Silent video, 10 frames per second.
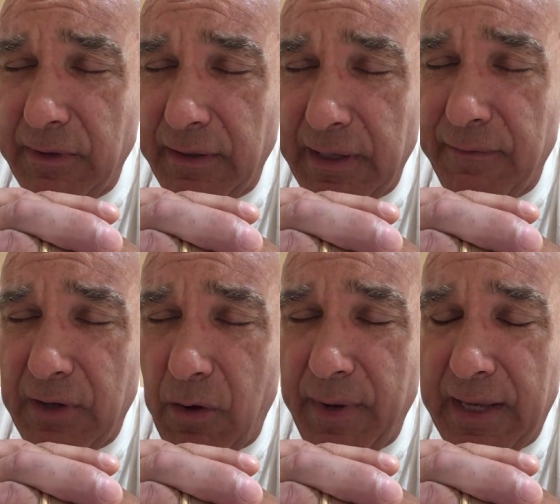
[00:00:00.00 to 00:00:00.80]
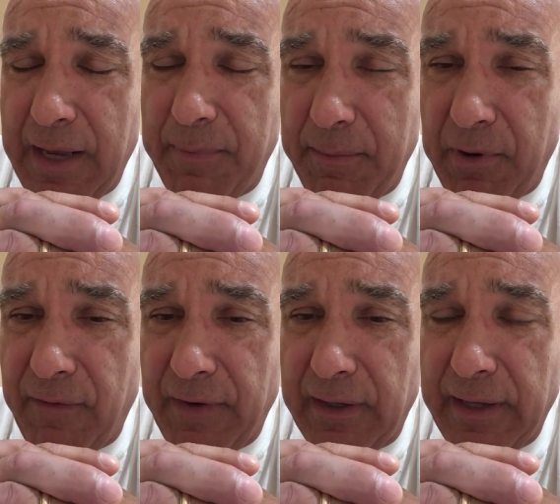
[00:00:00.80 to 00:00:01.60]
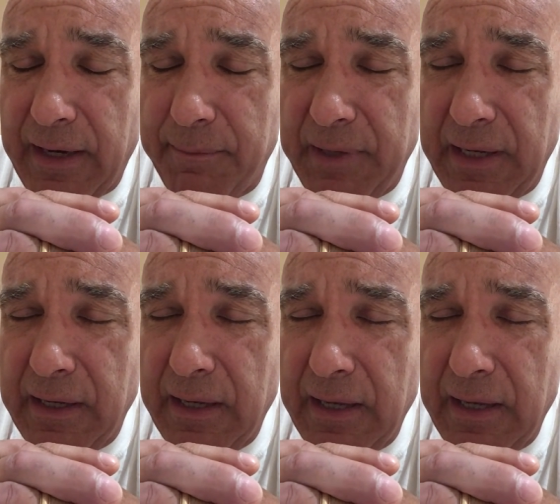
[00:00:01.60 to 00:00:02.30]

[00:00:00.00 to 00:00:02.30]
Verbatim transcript: And even though we can't be perfect, let it be